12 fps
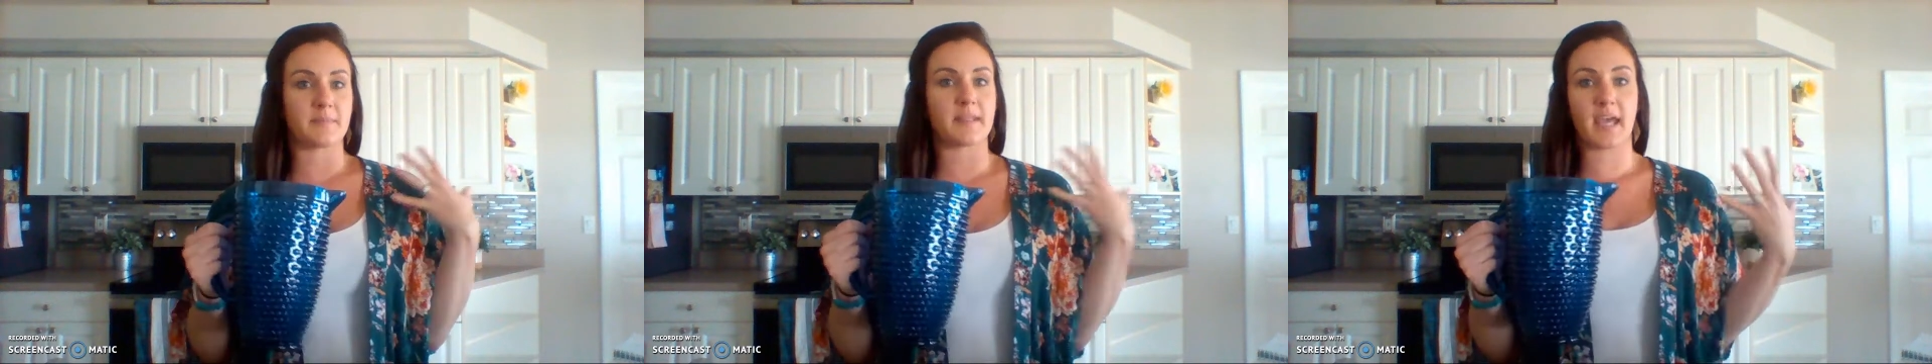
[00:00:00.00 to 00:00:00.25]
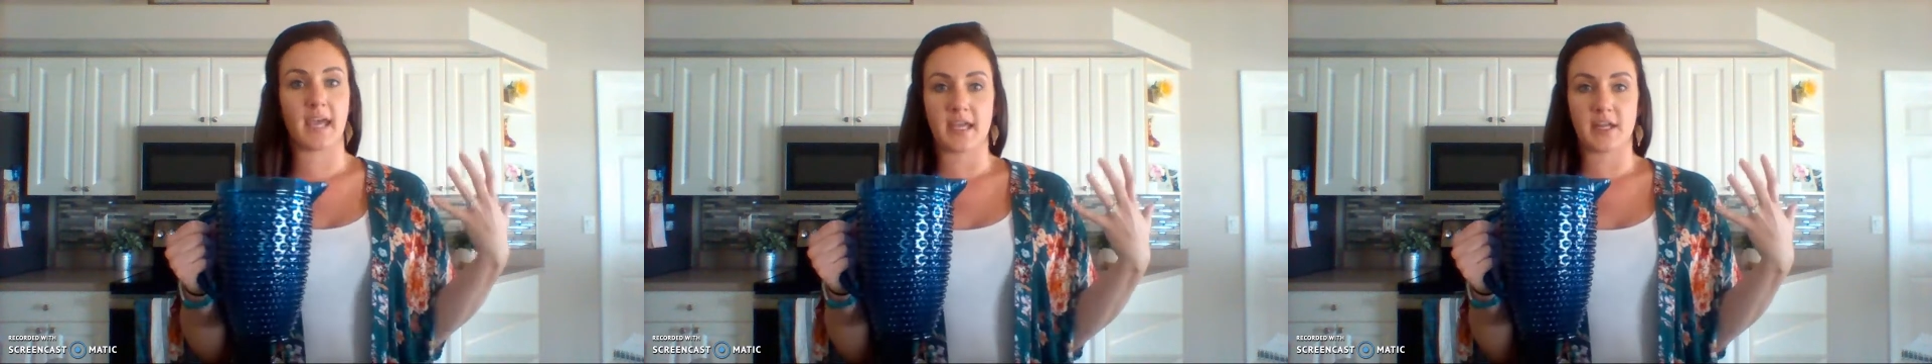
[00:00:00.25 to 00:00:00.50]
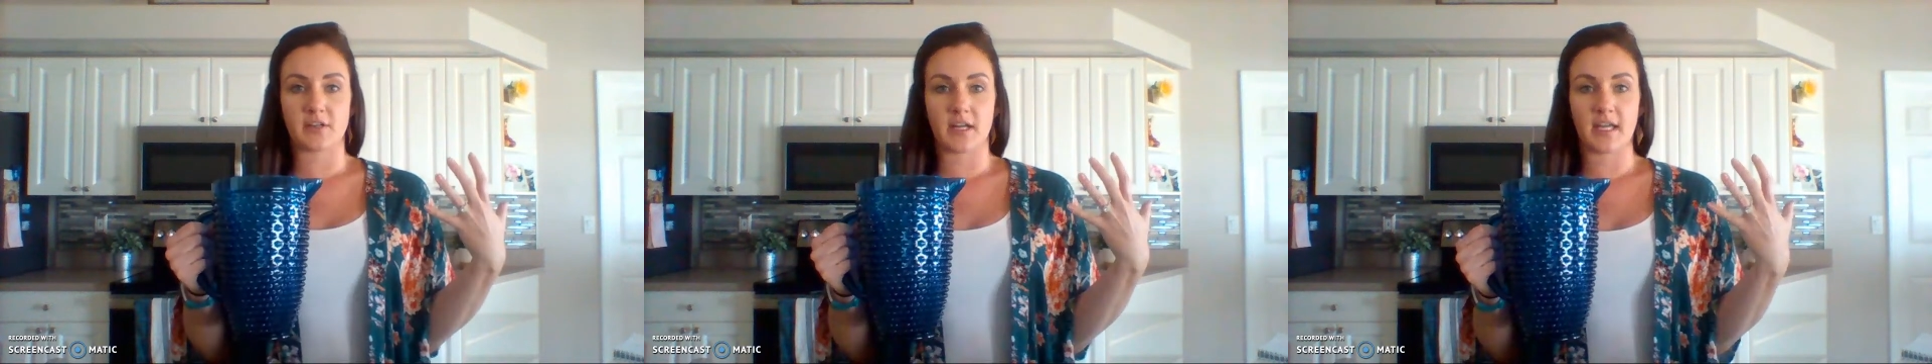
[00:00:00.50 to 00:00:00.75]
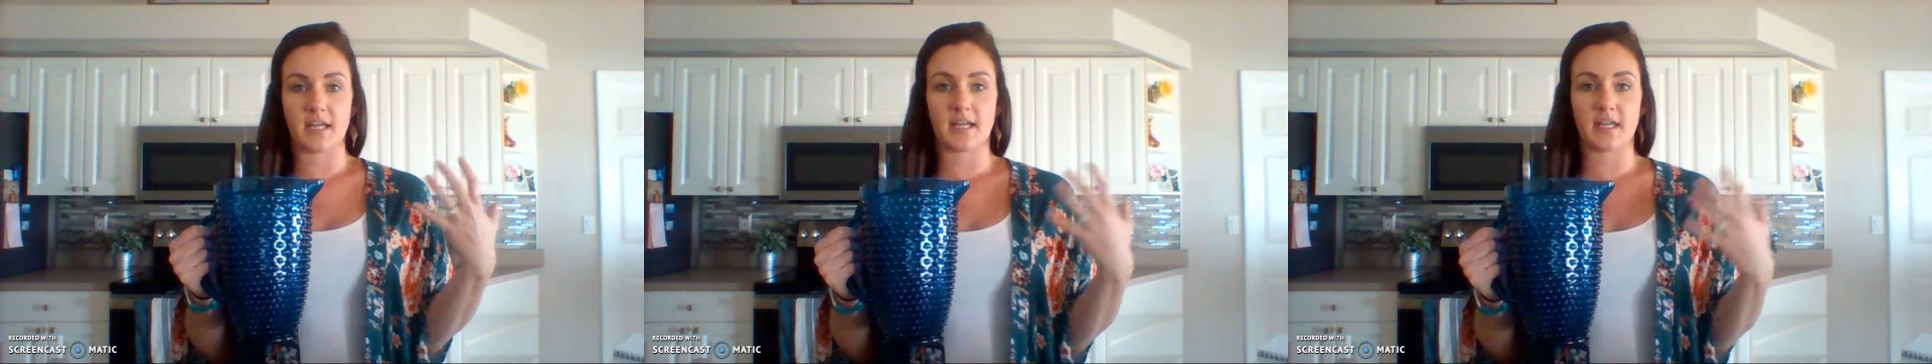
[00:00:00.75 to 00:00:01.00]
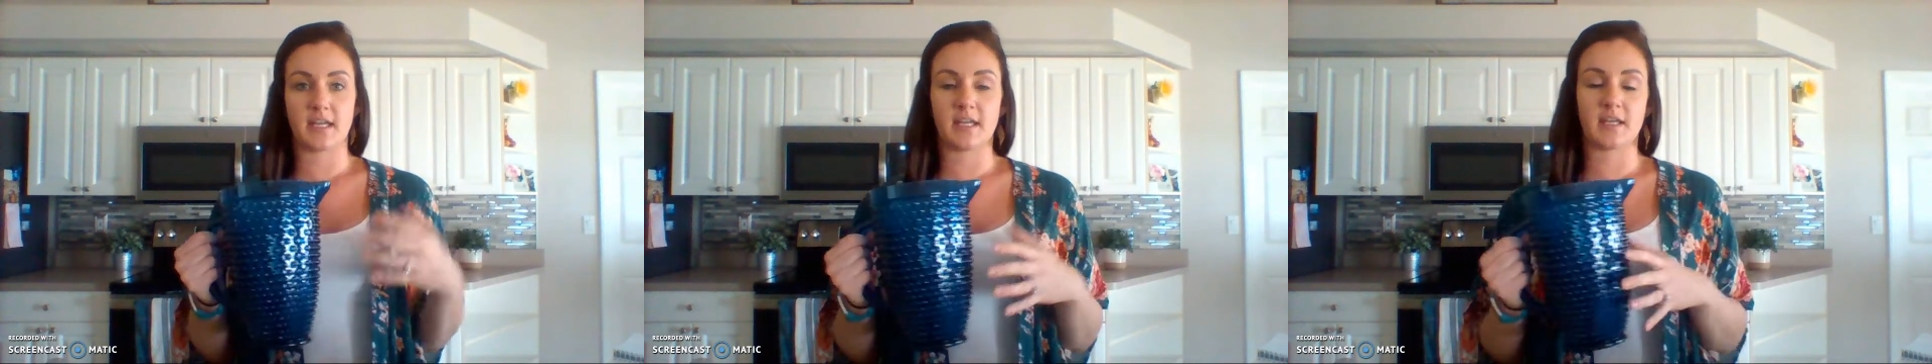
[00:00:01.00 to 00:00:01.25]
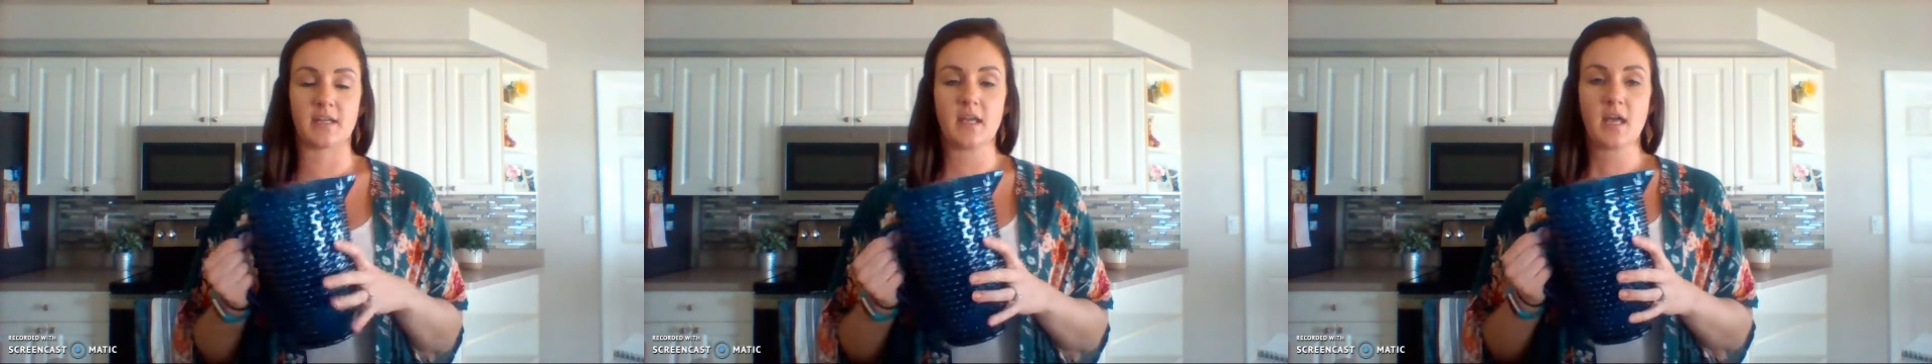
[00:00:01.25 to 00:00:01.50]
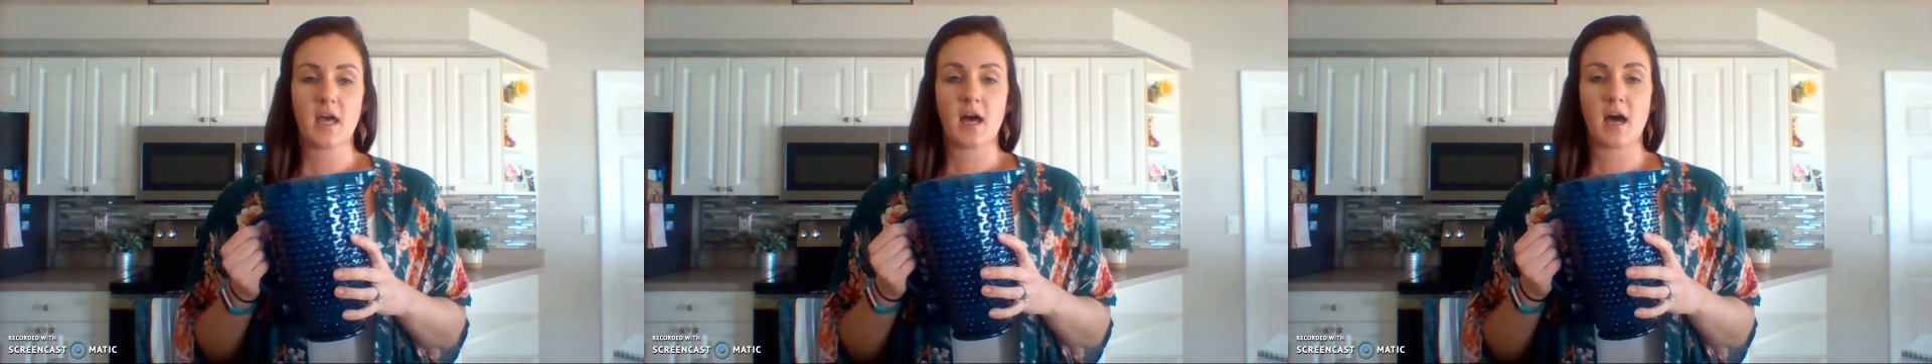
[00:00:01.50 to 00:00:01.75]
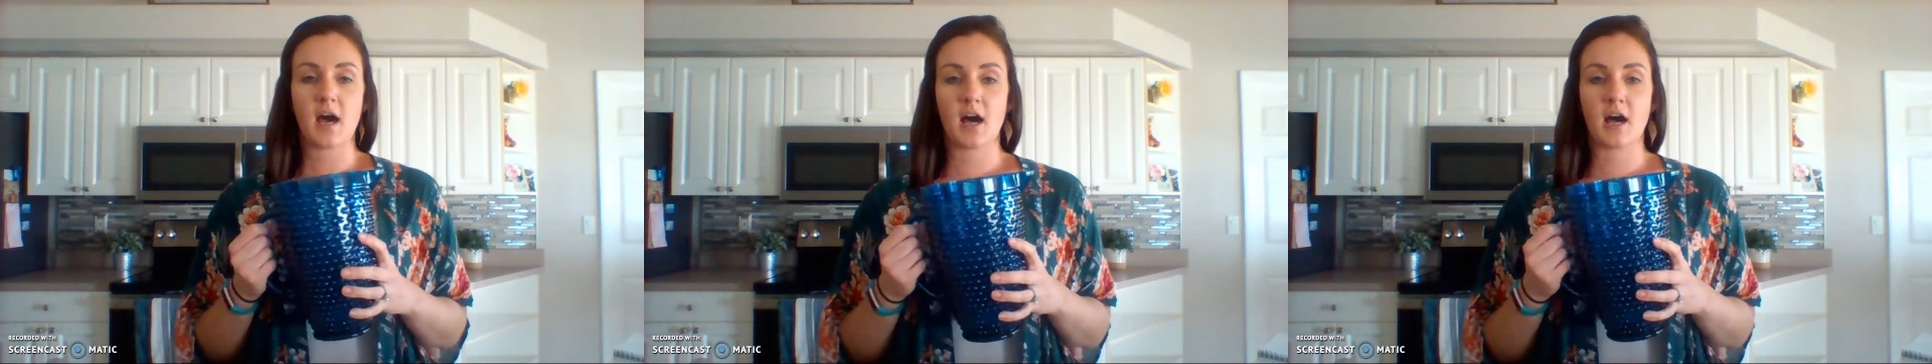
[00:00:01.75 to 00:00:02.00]
Gatorade in
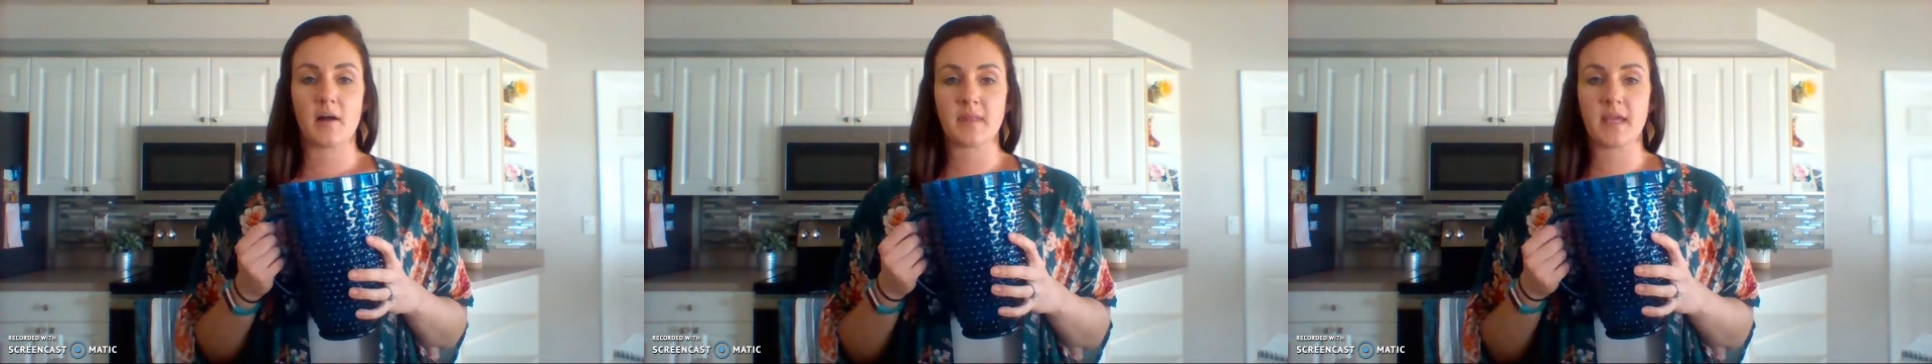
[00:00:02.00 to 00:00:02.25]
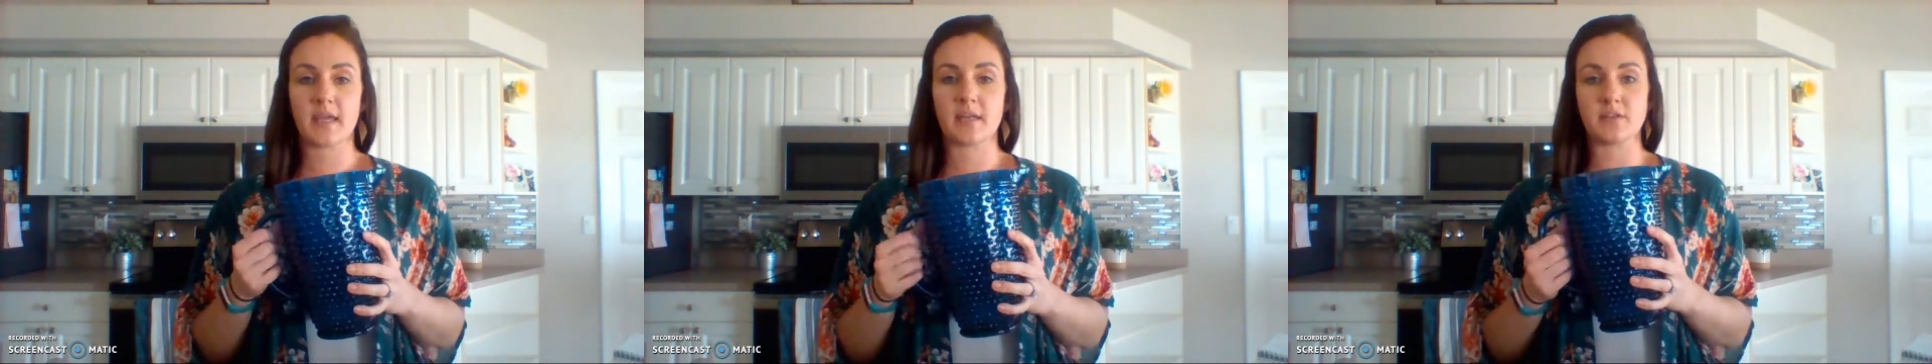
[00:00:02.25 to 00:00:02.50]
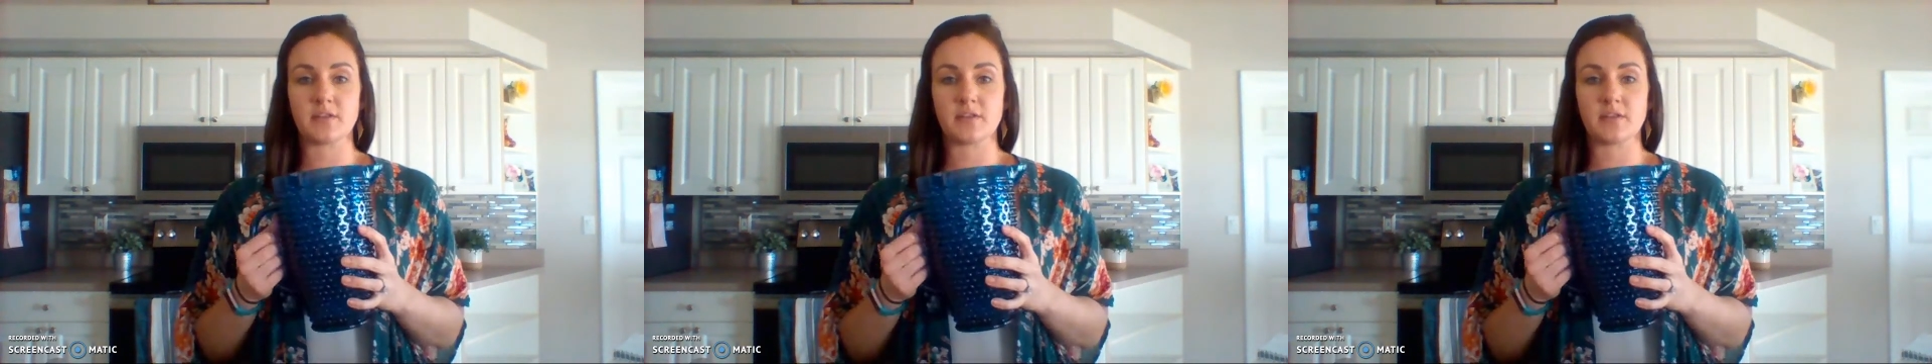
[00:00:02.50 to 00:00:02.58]
and